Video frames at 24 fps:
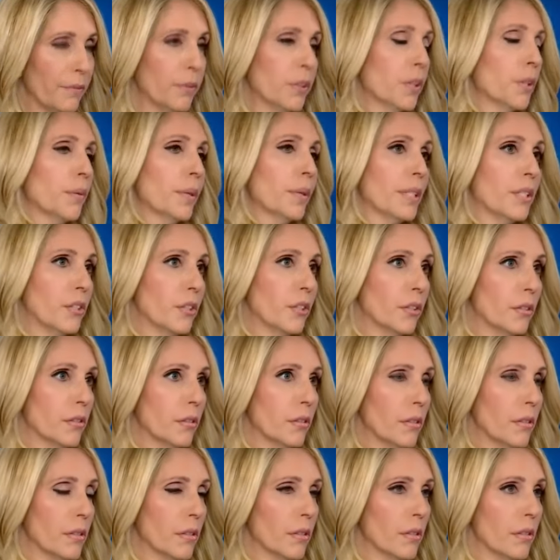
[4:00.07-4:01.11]

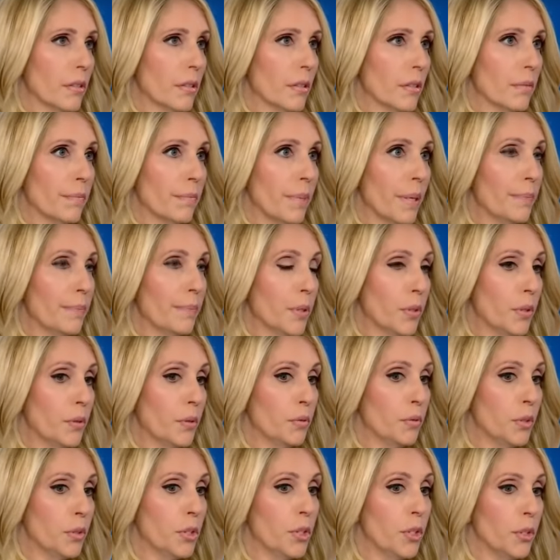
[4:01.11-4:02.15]
influencers, people
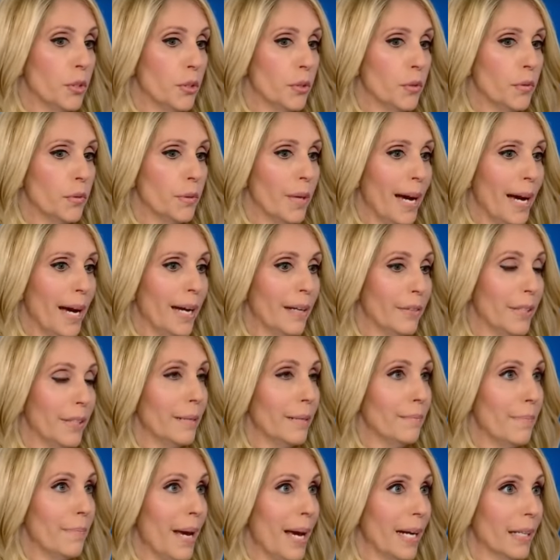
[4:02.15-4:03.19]
who do have
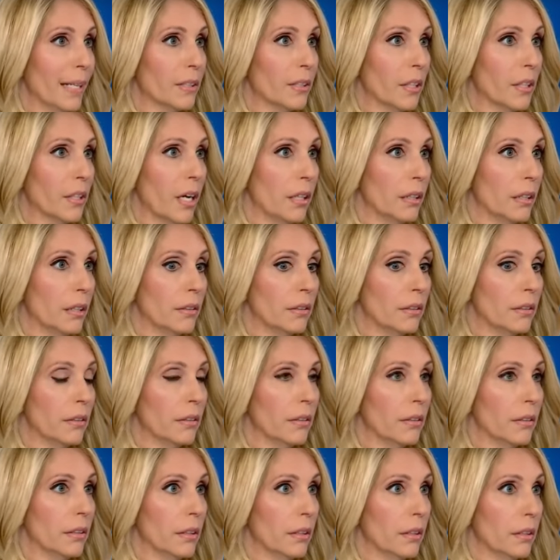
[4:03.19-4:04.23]
an impact on
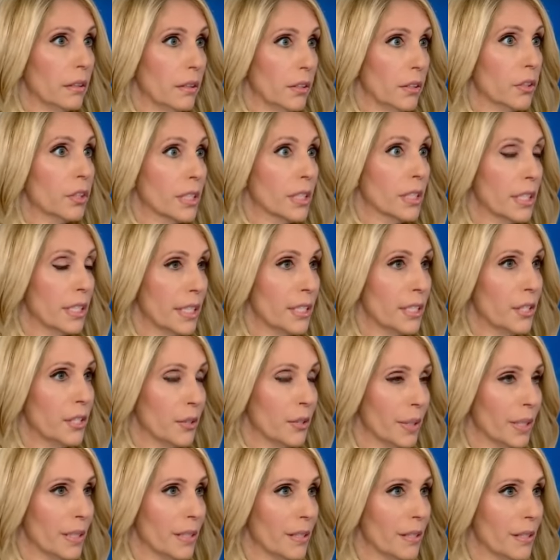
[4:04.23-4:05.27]
your
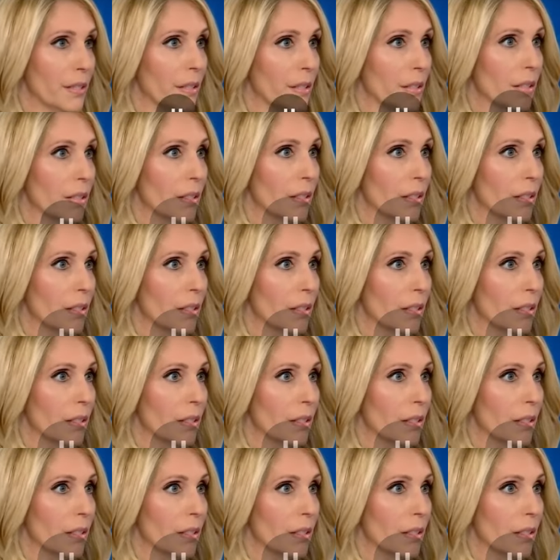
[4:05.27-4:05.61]
constituents,